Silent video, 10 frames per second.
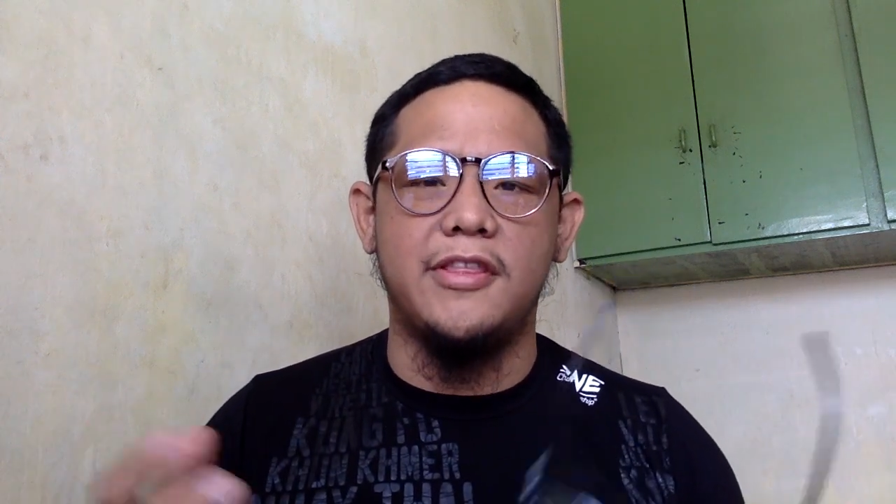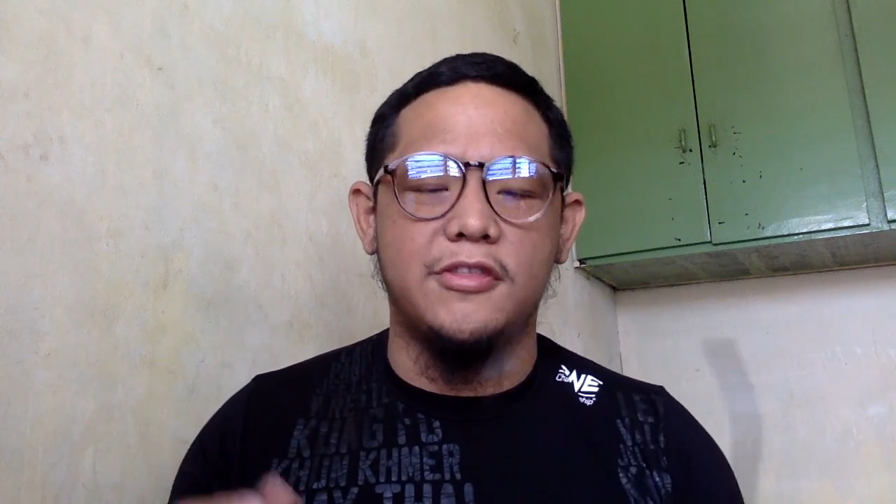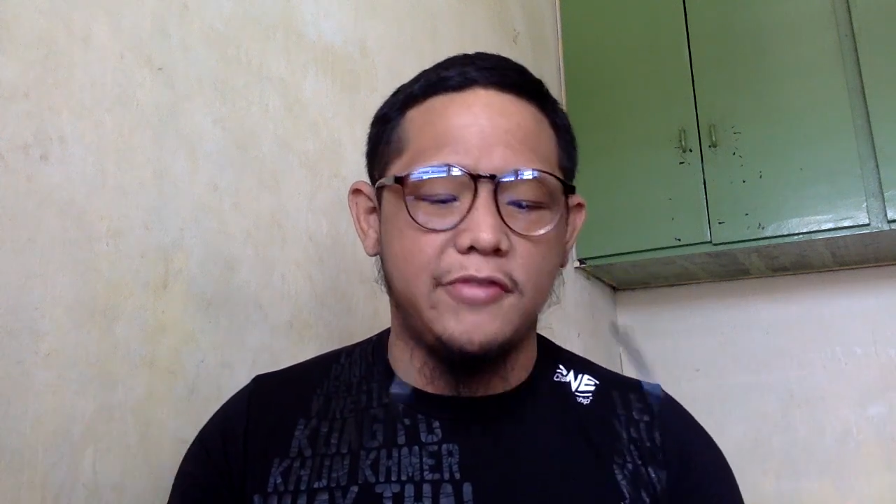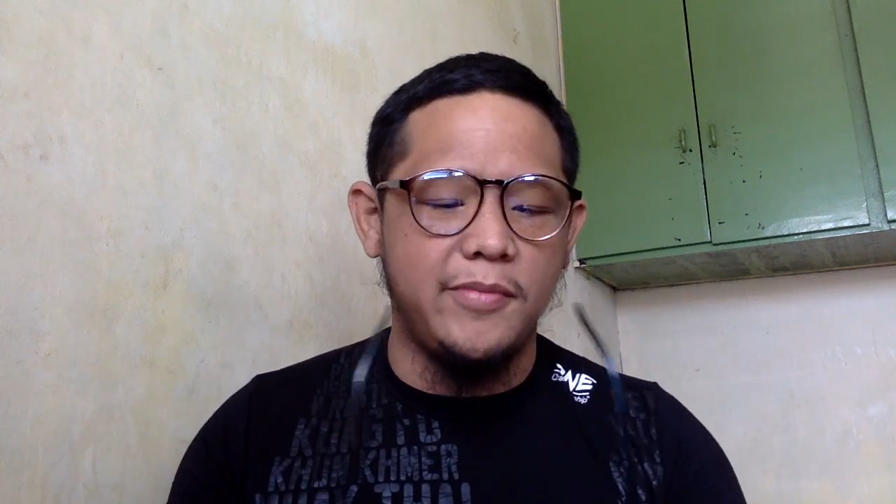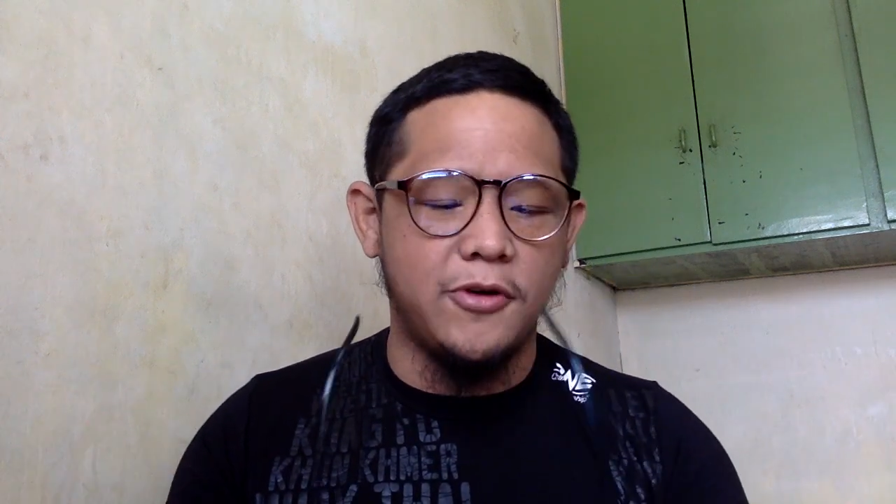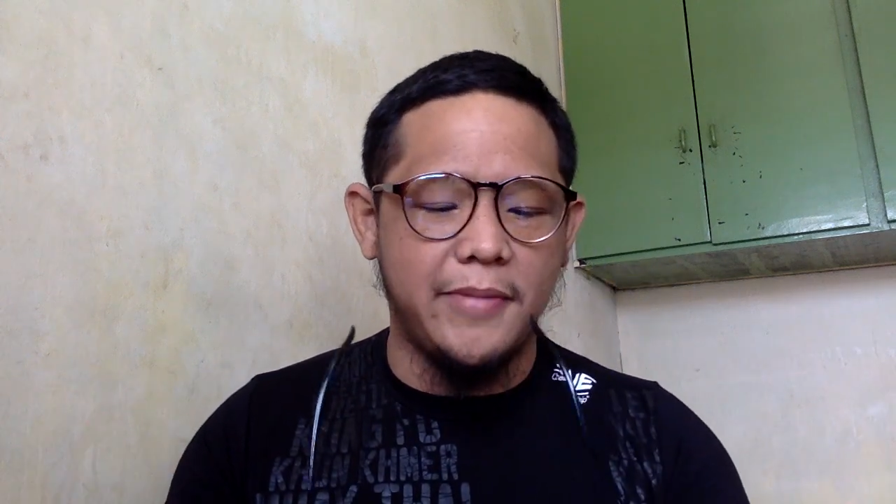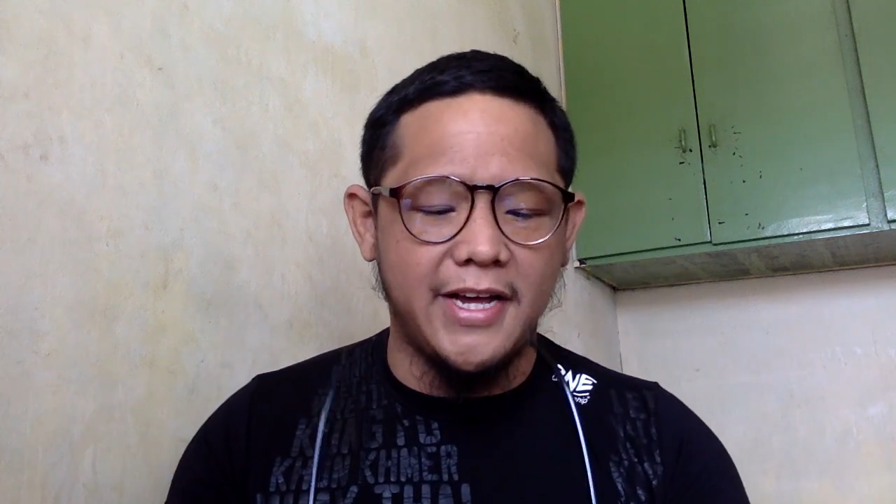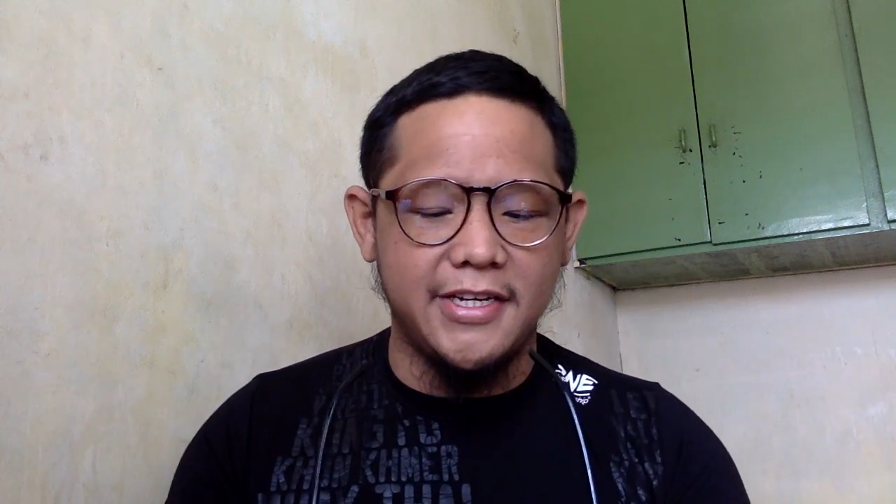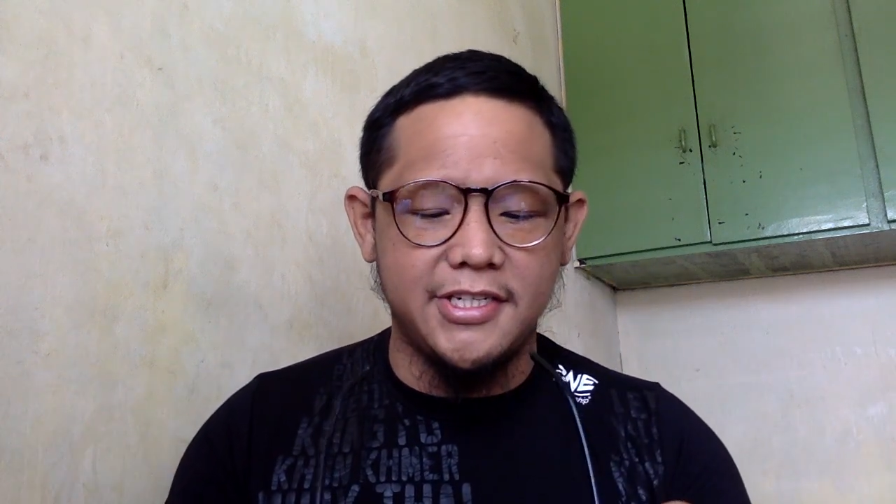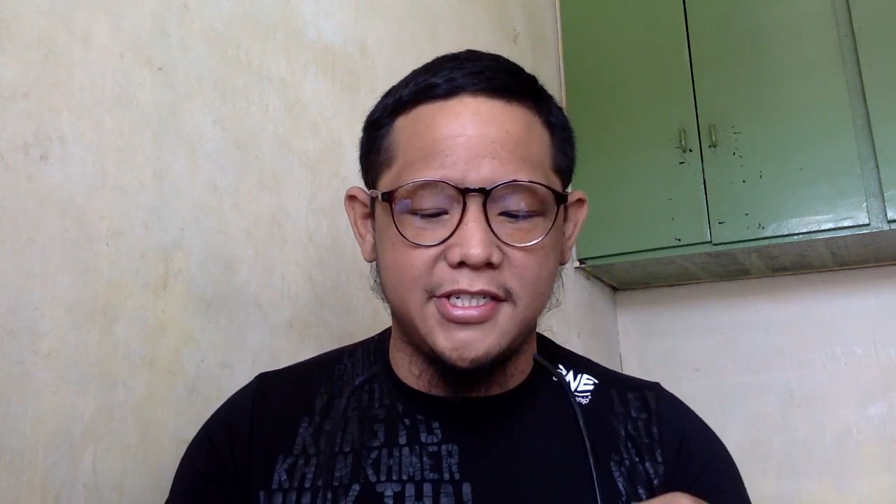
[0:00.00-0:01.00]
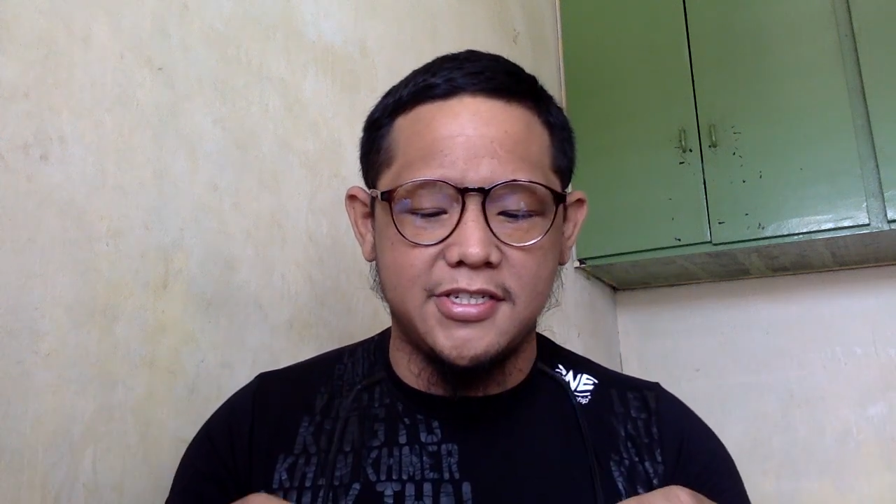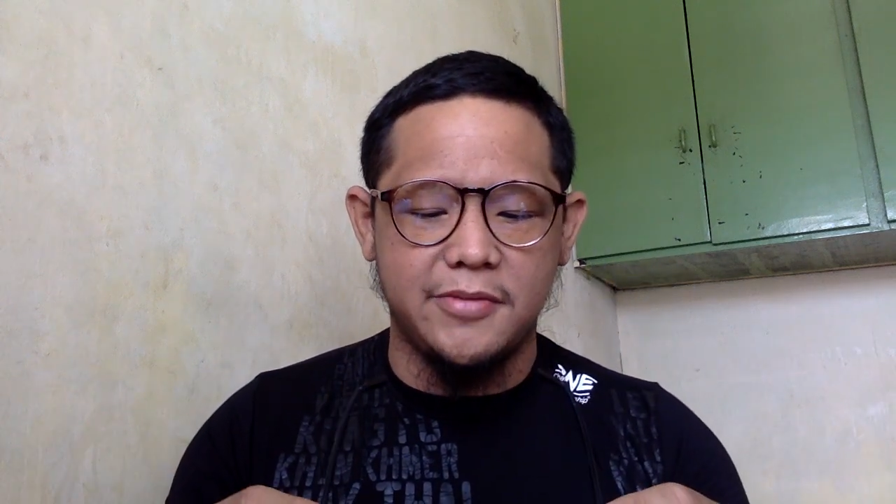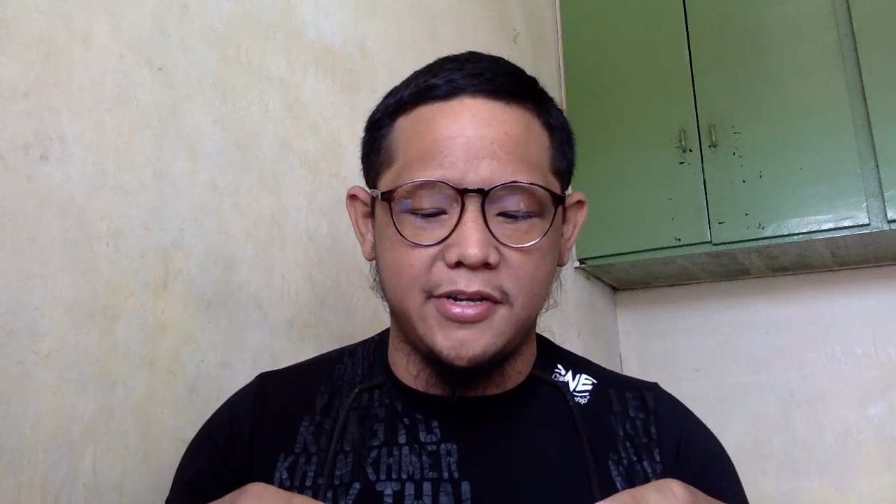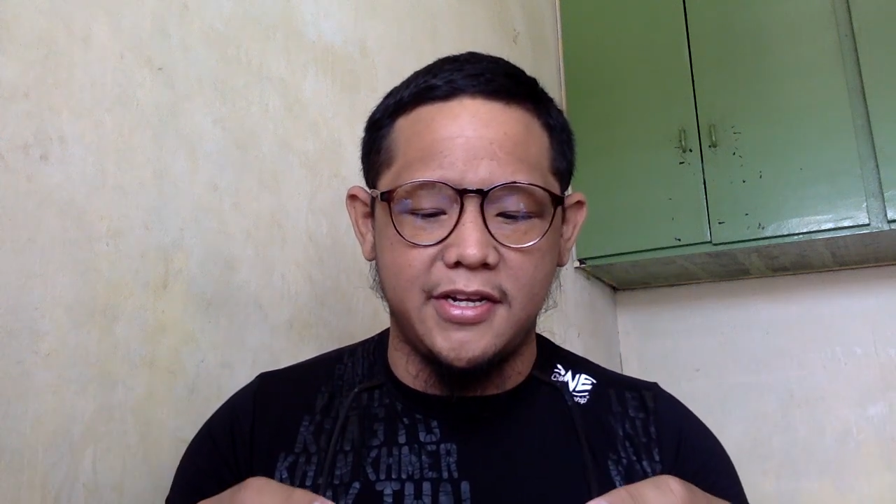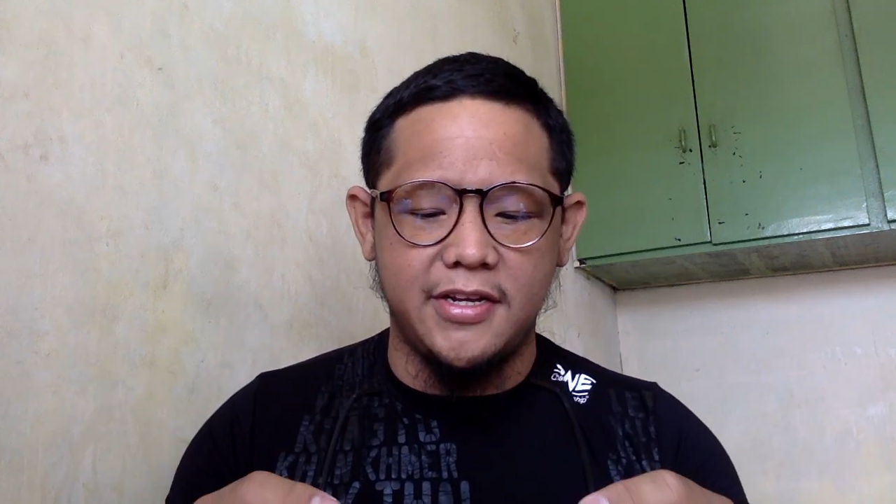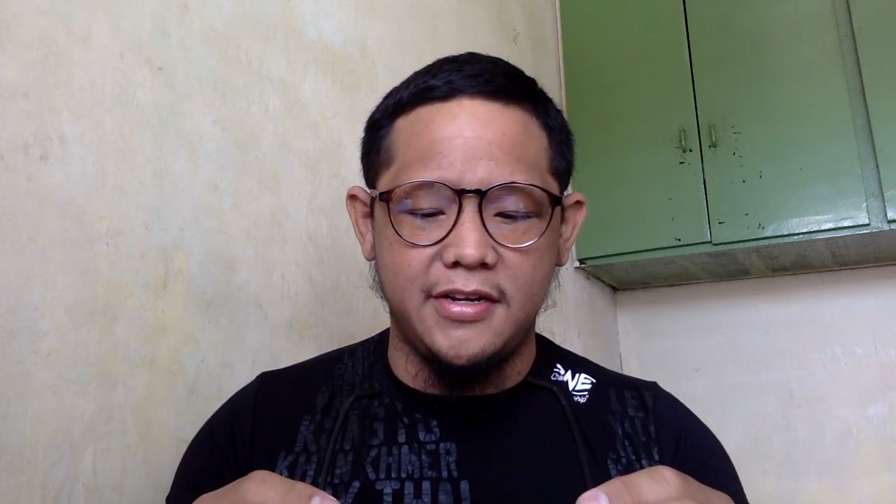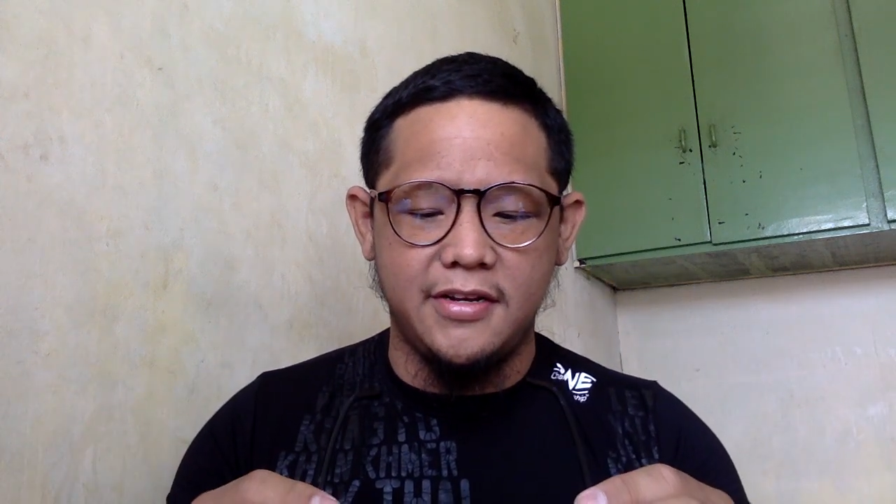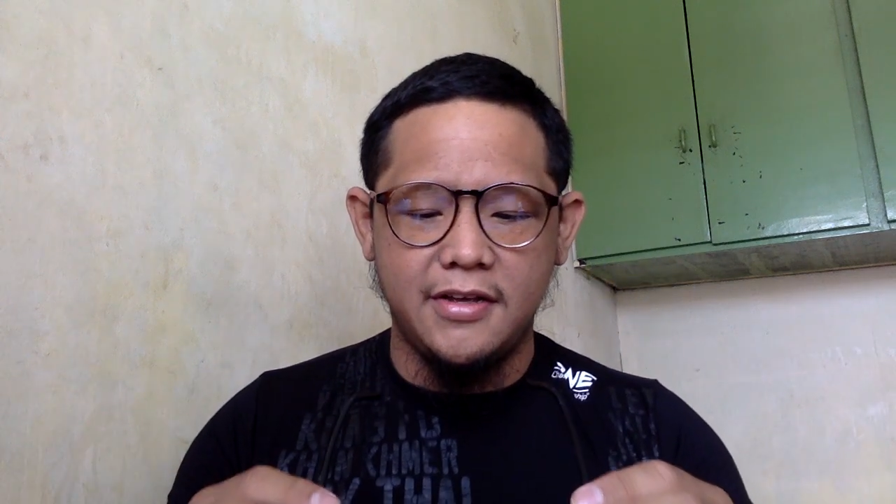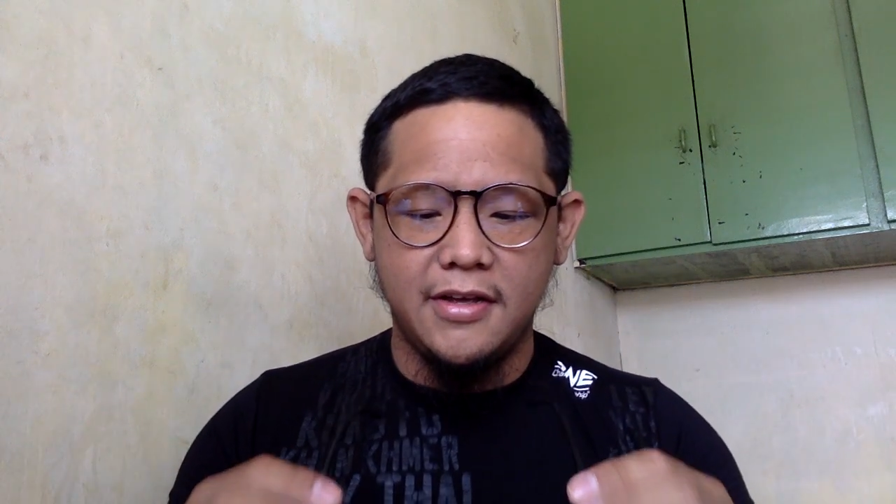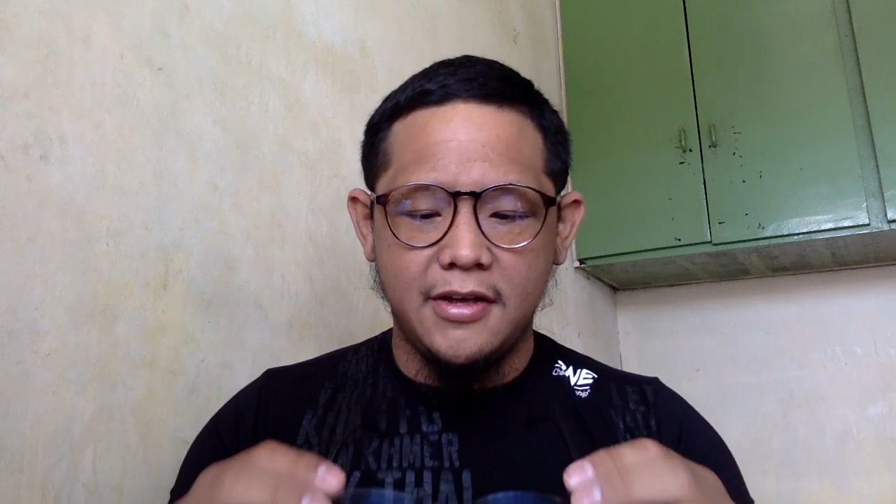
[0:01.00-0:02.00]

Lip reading: three more packages coming in.